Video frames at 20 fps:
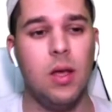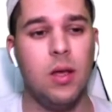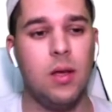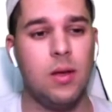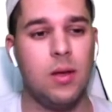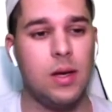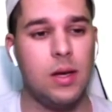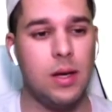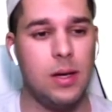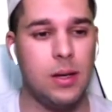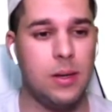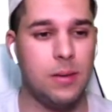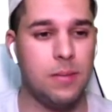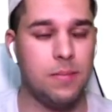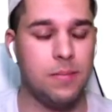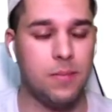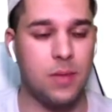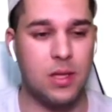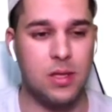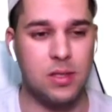And
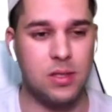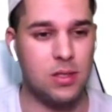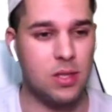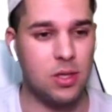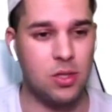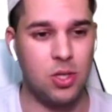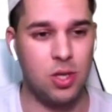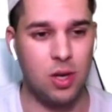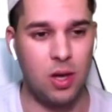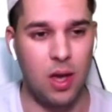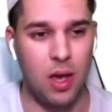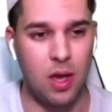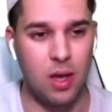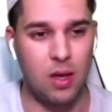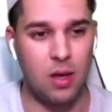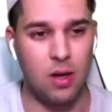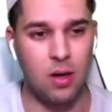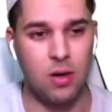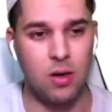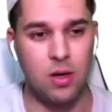essentially
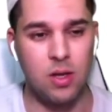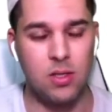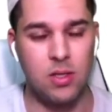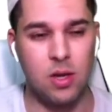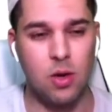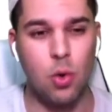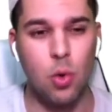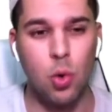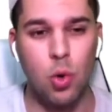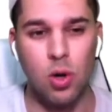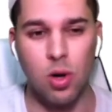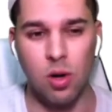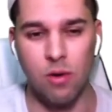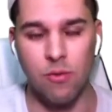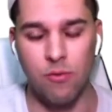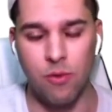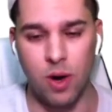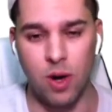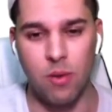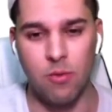Angular is a Google
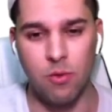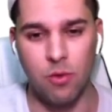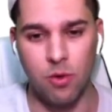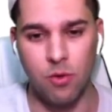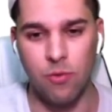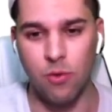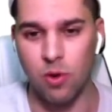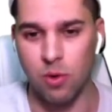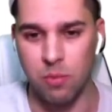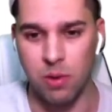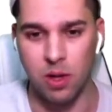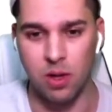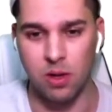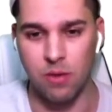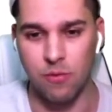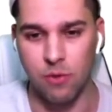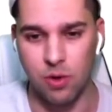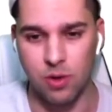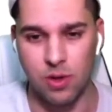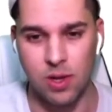framework for building
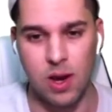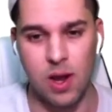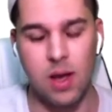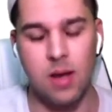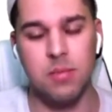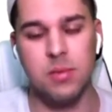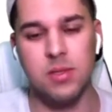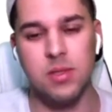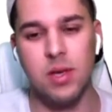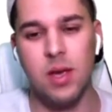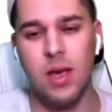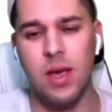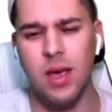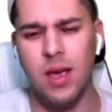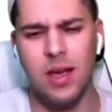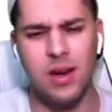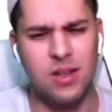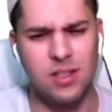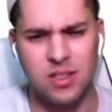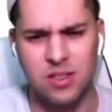front-end apps, and
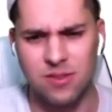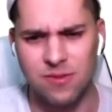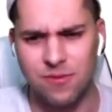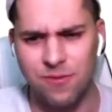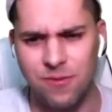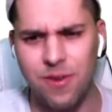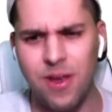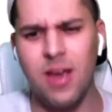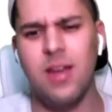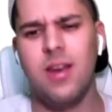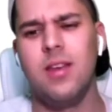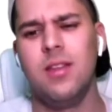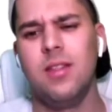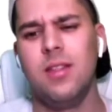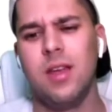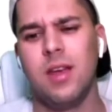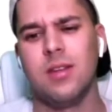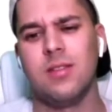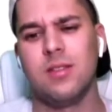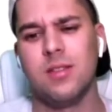it's very
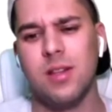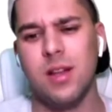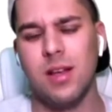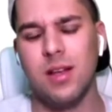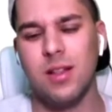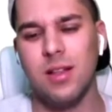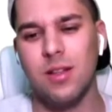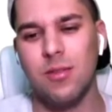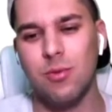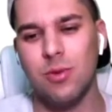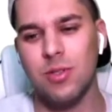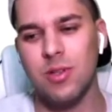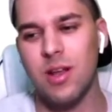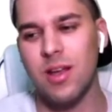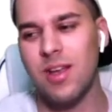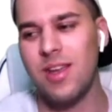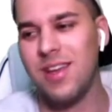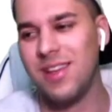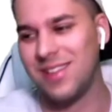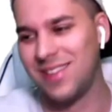intense. Like that was
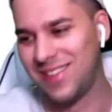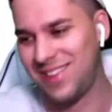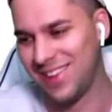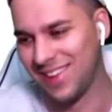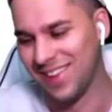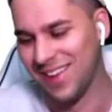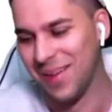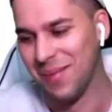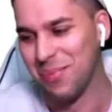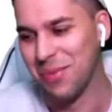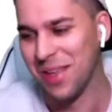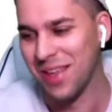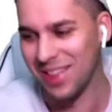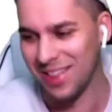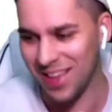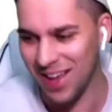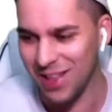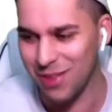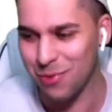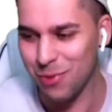like
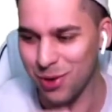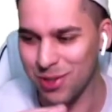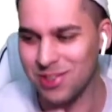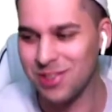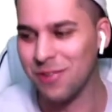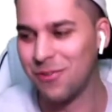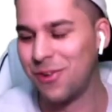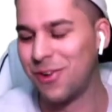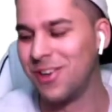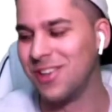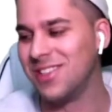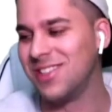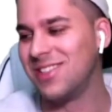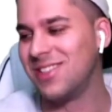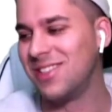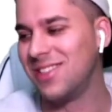that was the first